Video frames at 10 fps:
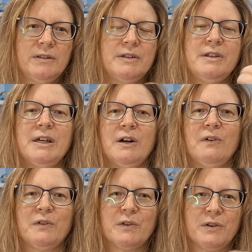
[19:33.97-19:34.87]
do the
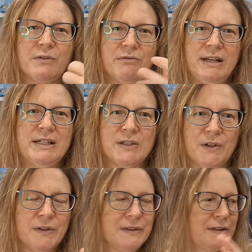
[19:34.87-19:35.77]
old thread
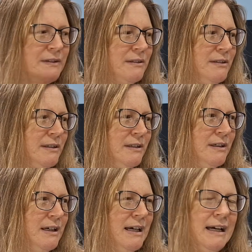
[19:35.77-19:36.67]
toss
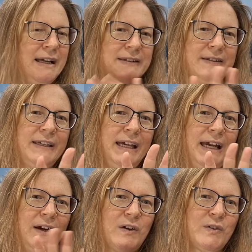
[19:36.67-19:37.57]
and see
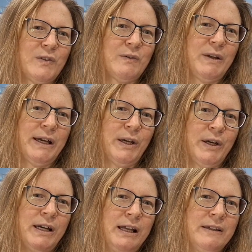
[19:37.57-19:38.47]
how sort of like her
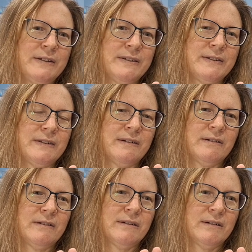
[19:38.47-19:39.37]
colours
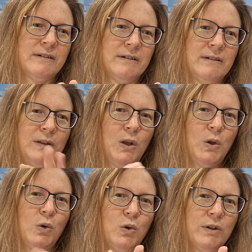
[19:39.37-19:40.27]

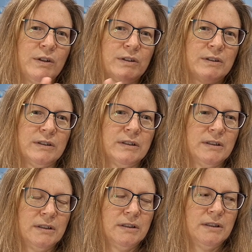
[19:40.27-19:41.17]
look.
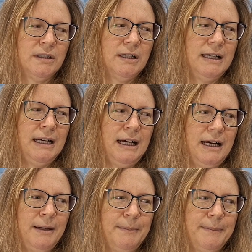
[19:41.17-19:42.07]

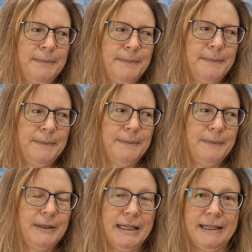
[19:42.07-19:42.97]

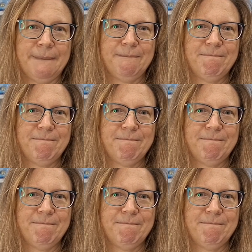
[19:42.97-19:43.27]
Yeah.